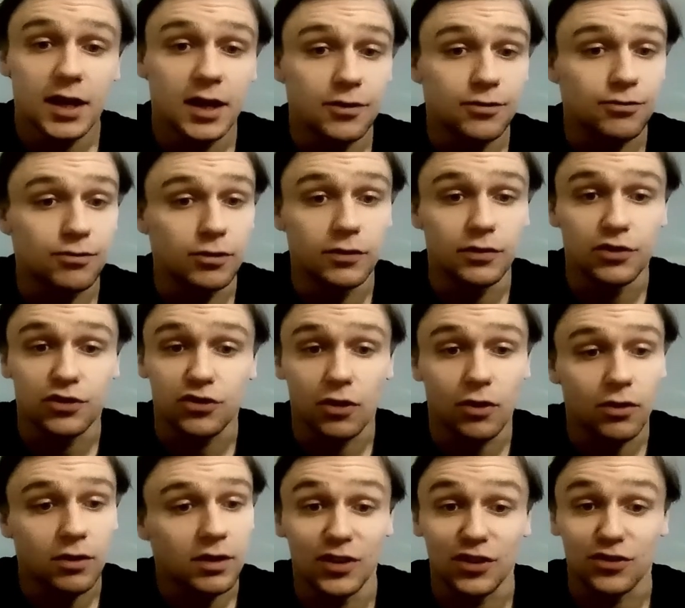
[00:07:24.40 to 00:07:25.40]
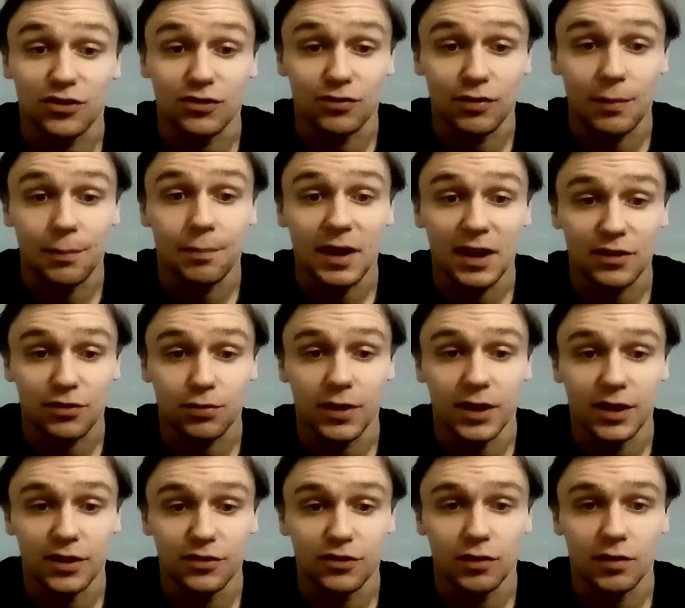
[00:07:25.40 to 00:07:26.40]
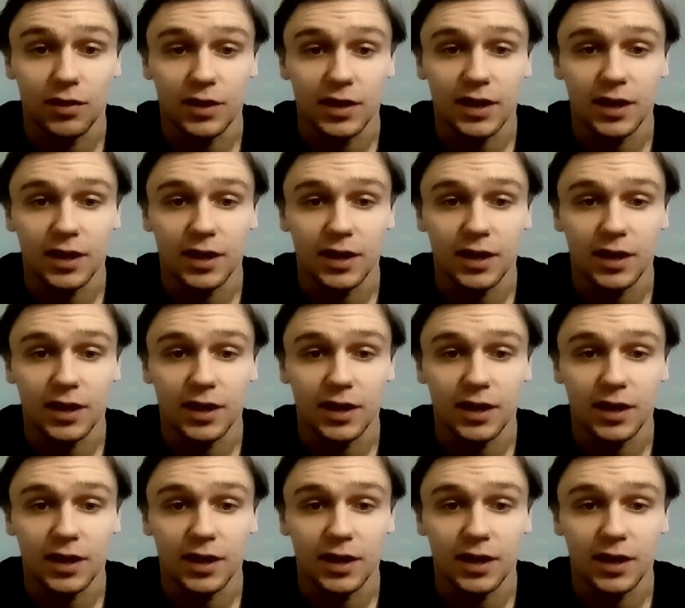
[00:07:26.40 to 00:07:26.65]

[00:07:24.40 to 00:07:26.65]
through the song, this is the best way to do it.